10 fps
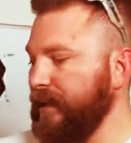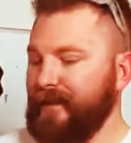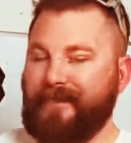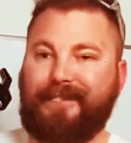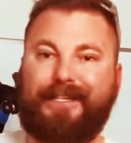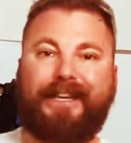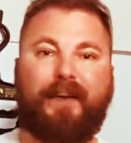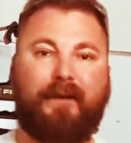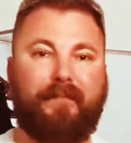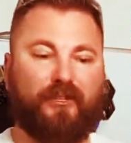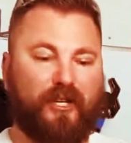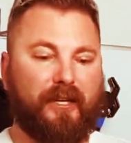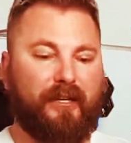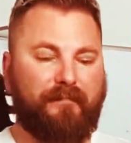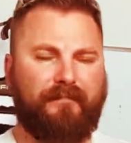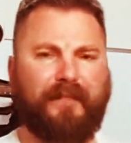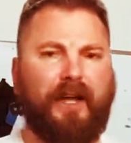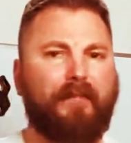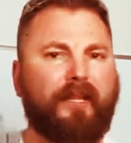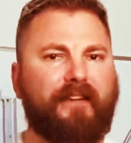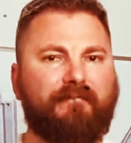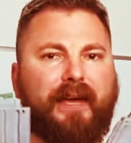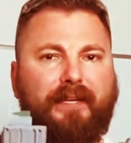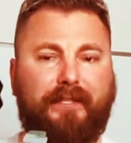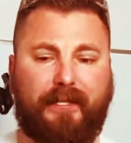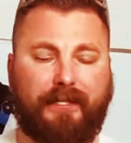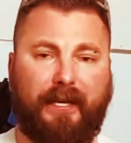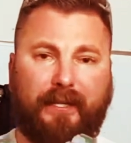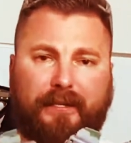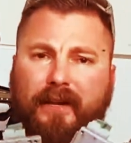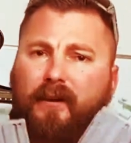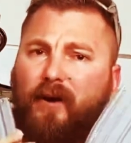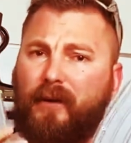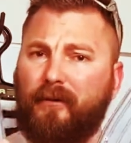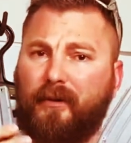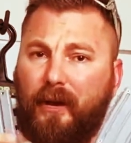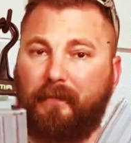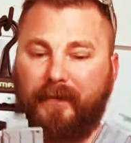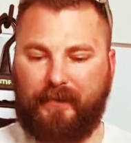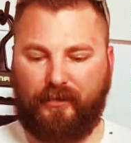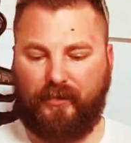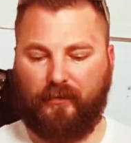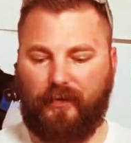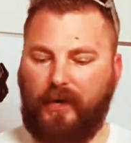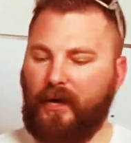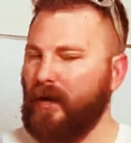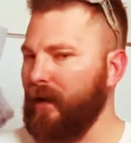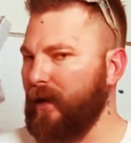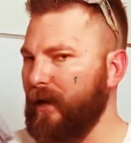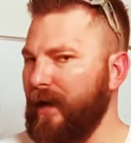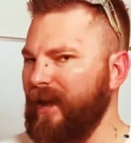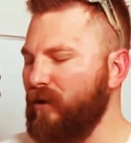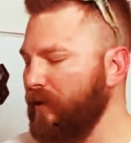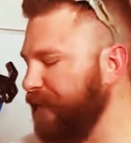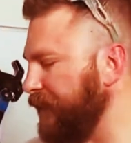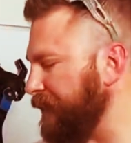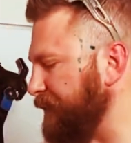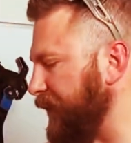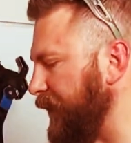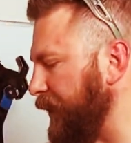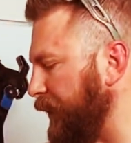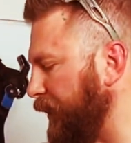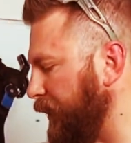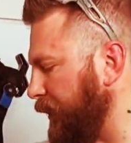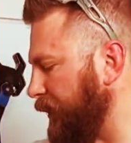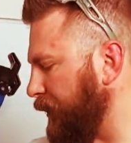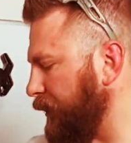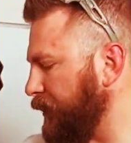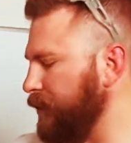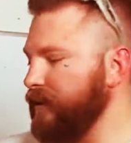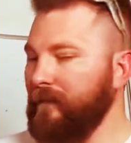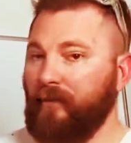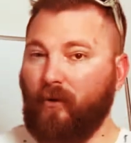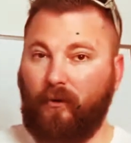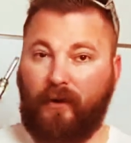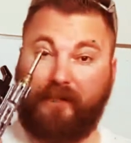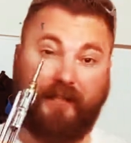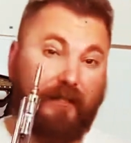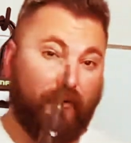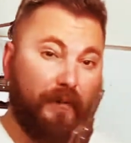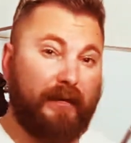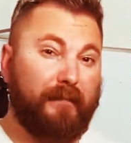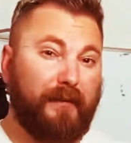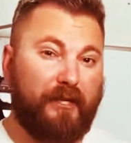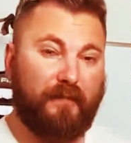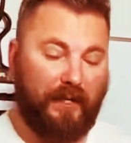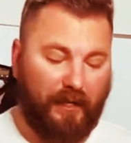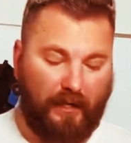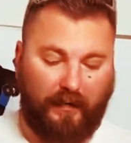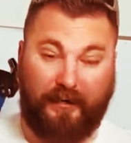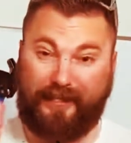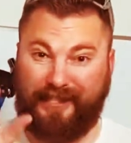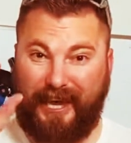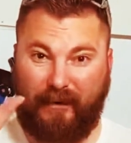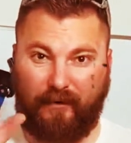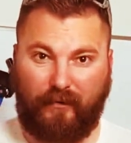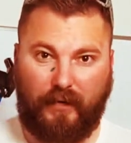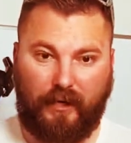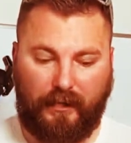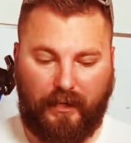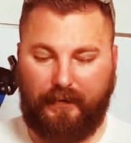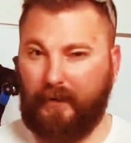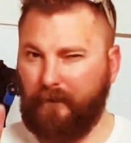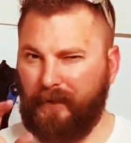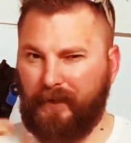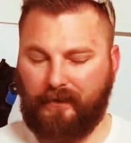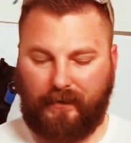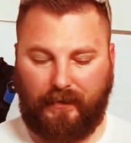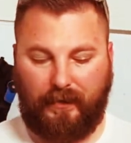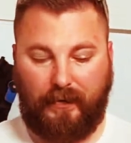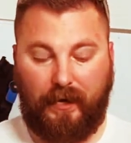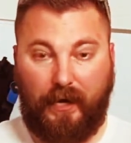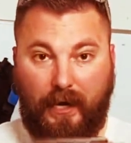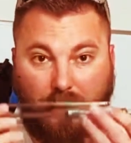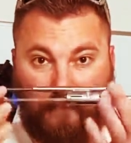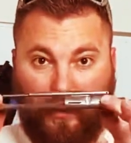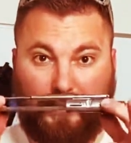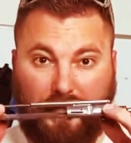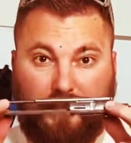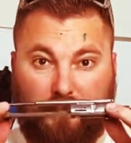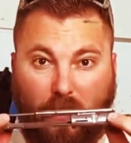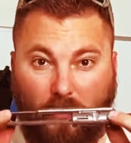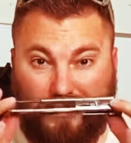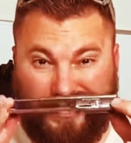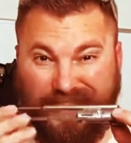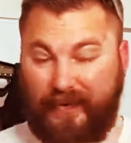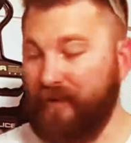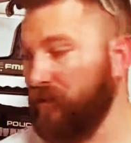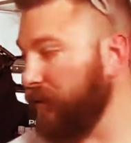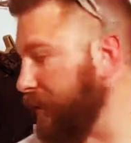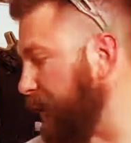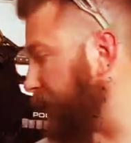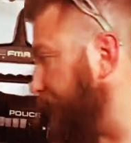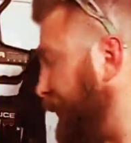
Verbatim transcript: CMMG, I believe, makes these kits. I know other companies do. AR-15, you pull, if it's a direct impingement gun, a standard gun, not a piston gun, put this bolt in your gun.